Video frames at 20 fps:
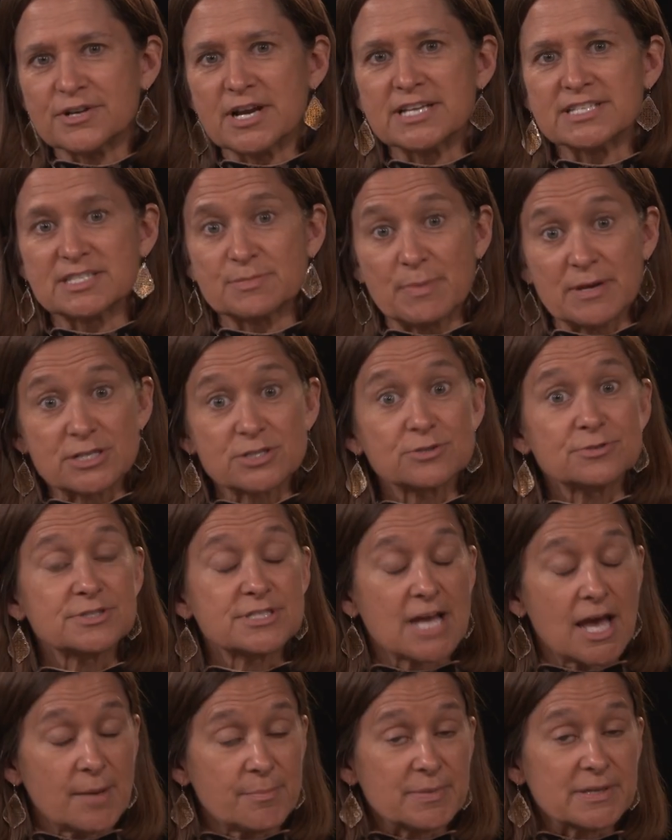a special
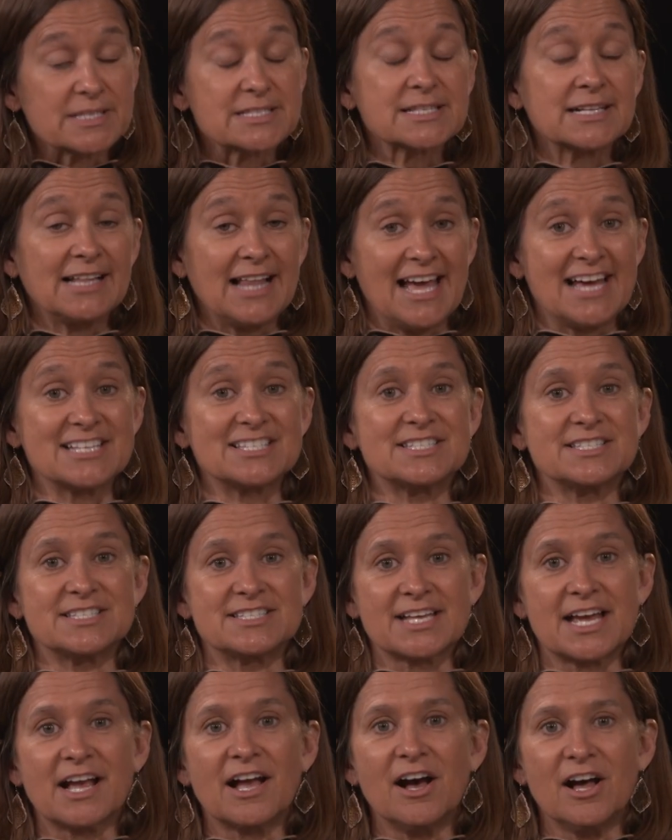topics class in
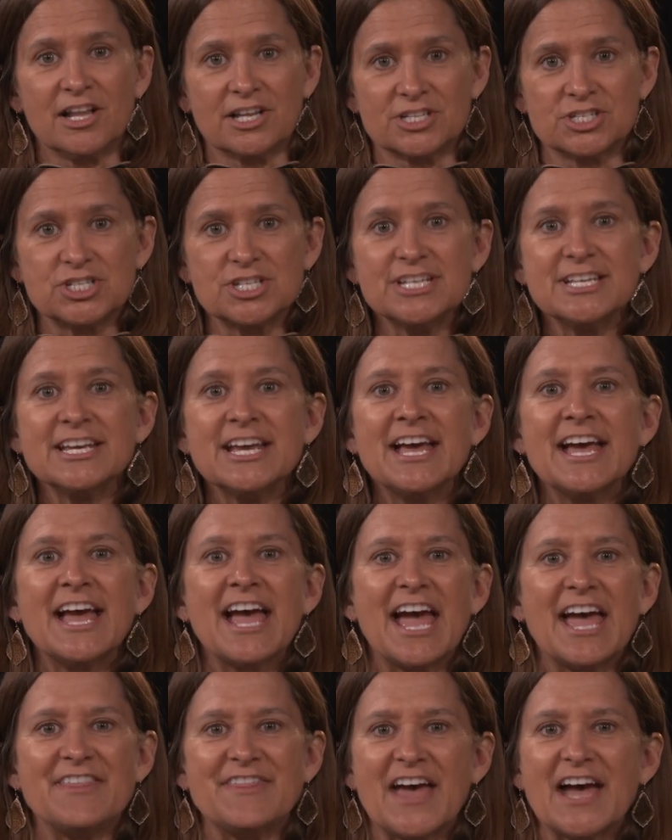psychology,
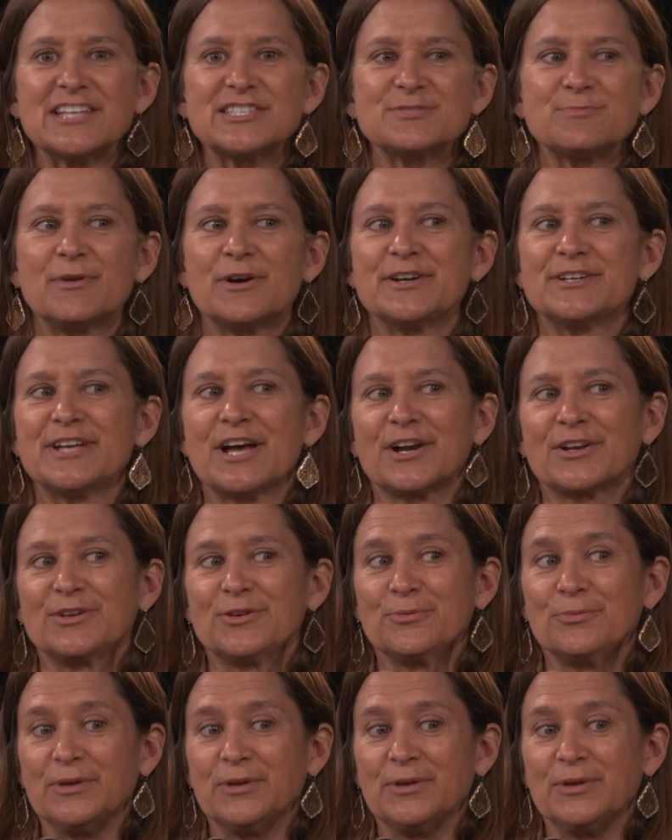and that's where Dr.